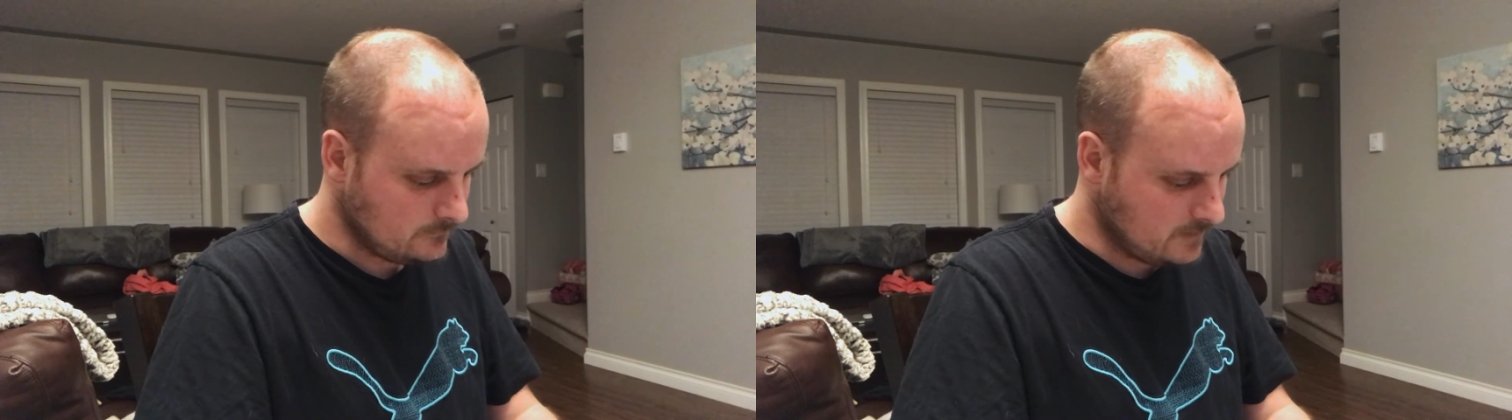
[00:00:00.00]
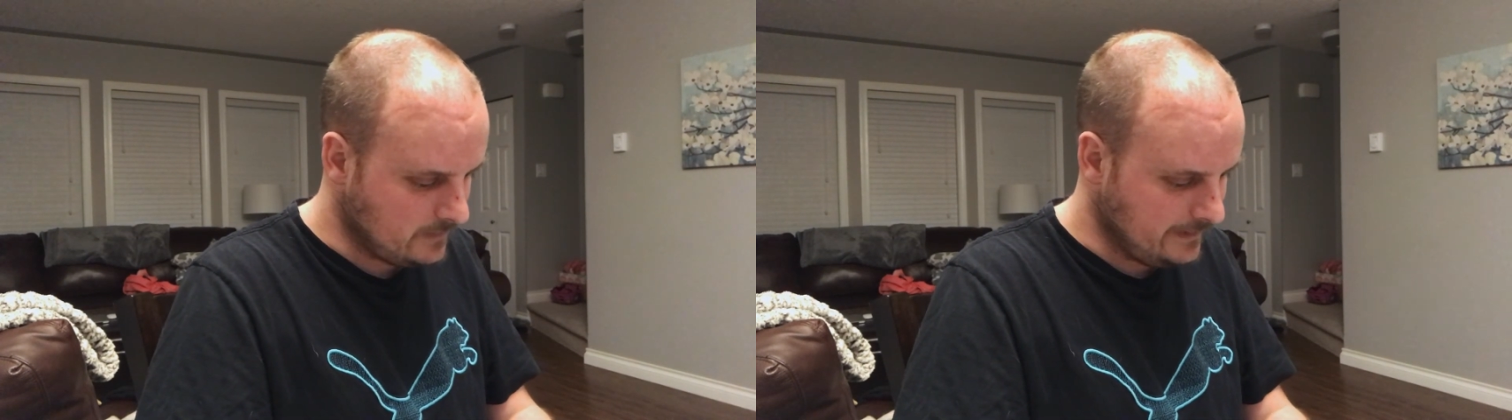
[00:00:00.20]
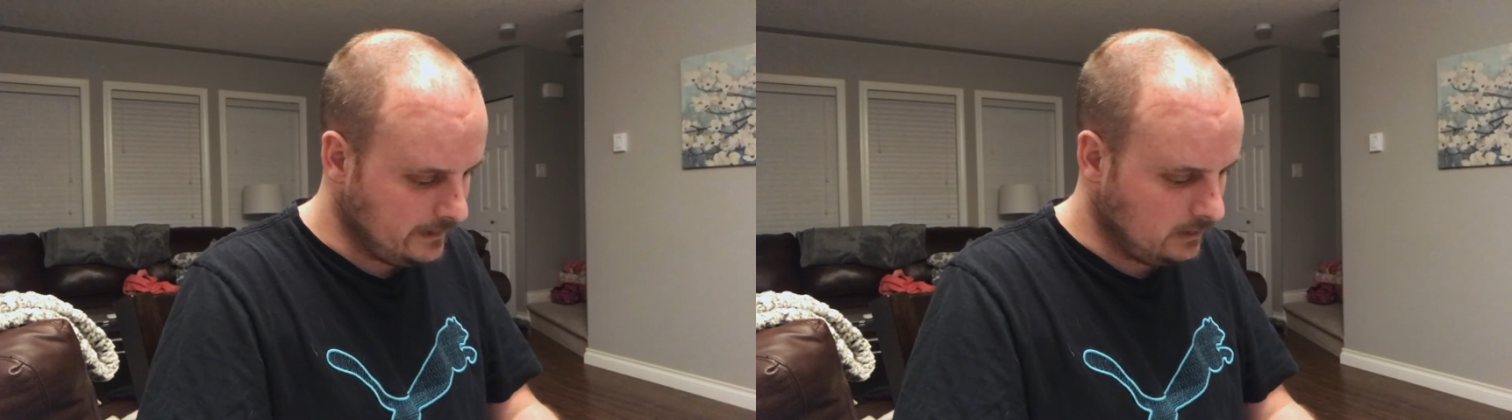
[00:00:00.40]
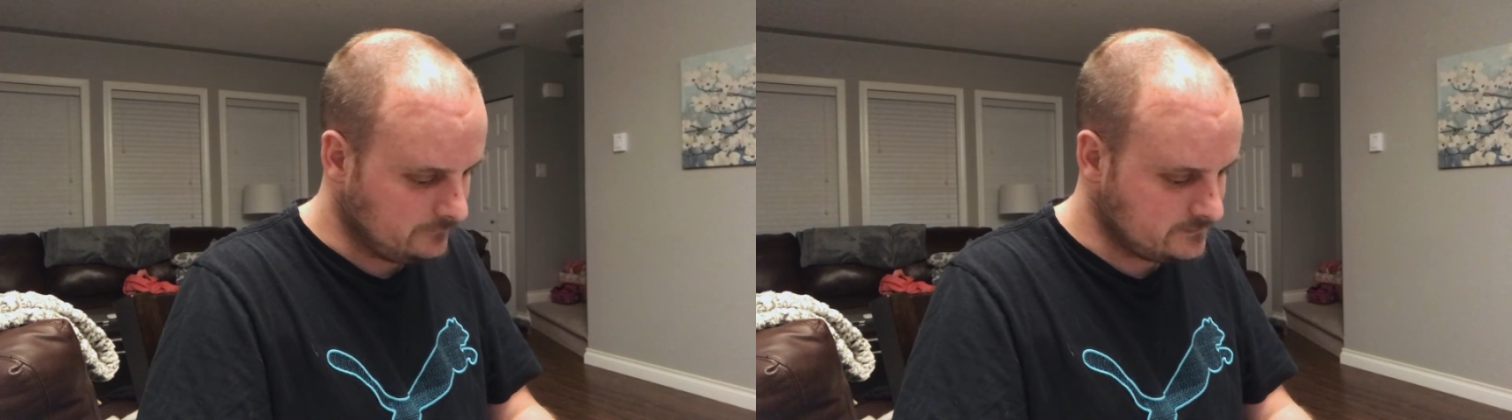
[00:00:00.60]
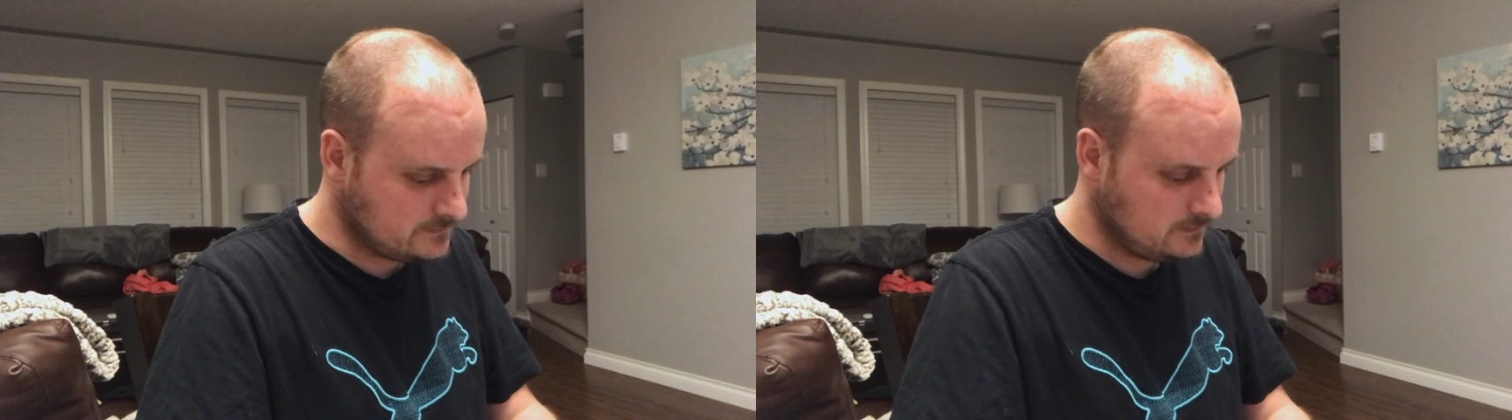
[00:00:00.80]
my
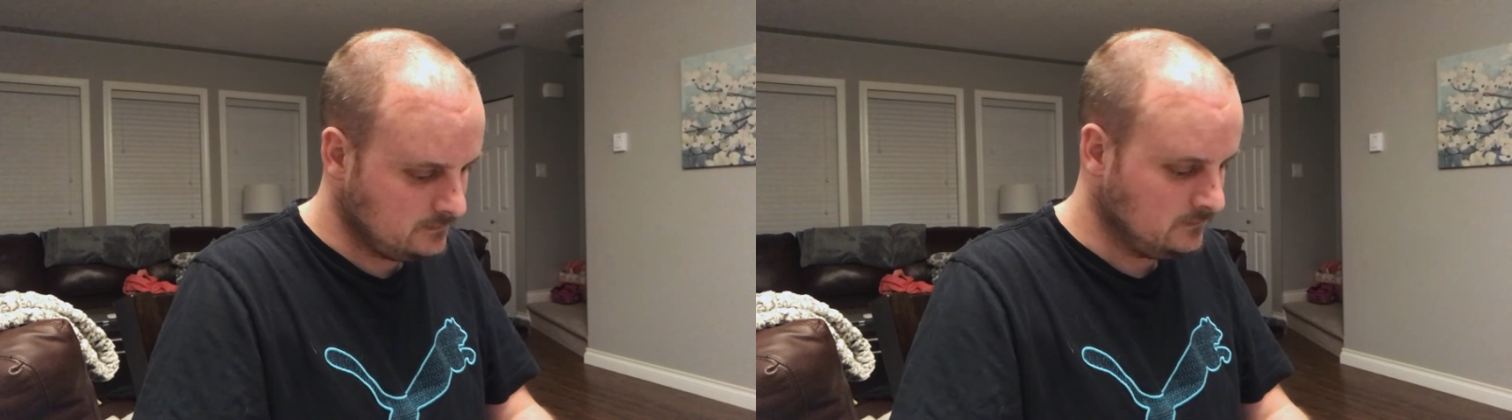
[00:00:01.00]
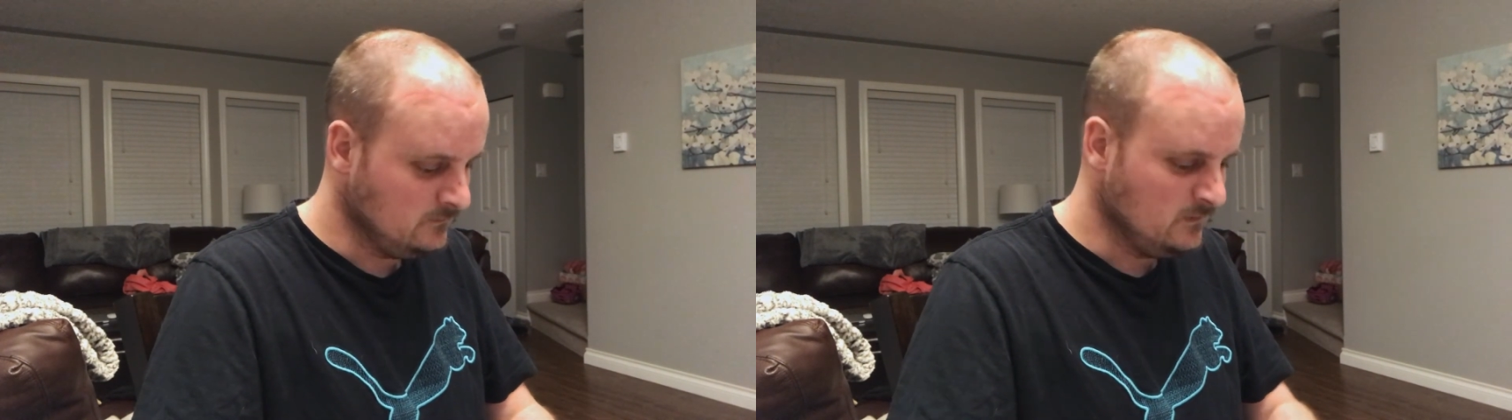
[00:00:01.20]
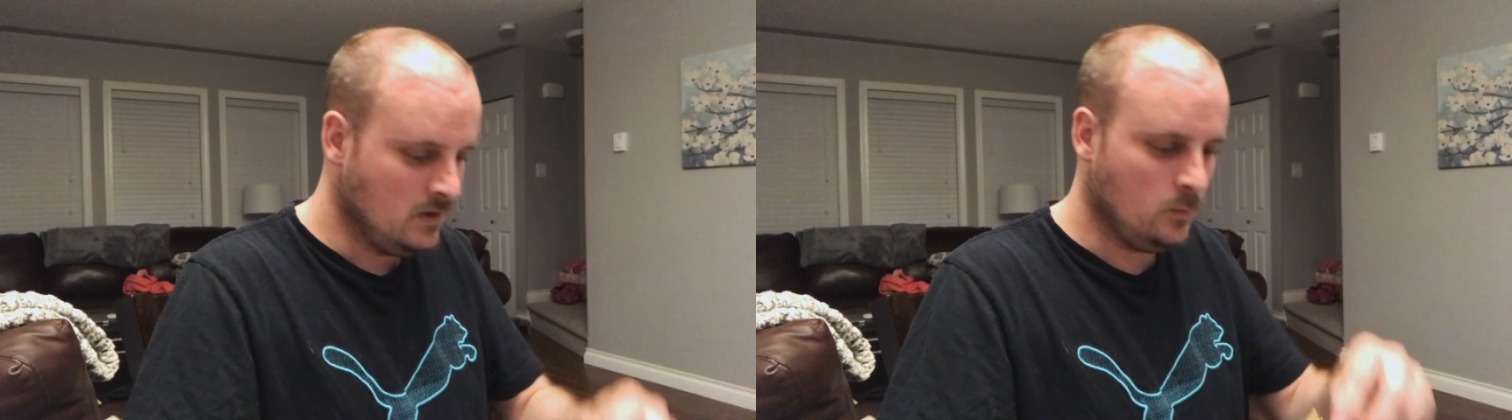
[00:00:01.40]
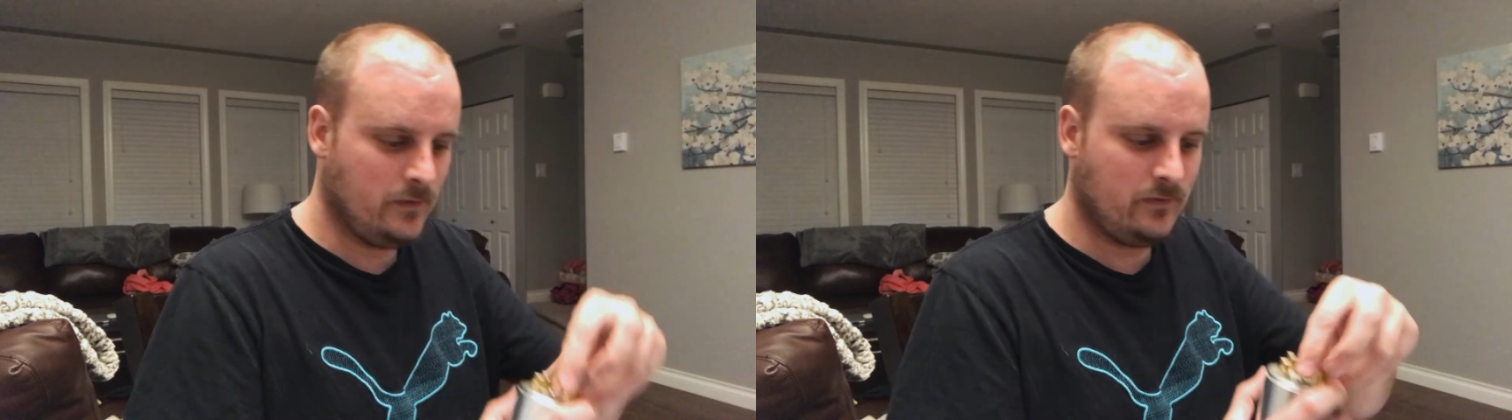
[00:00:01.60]
Elves with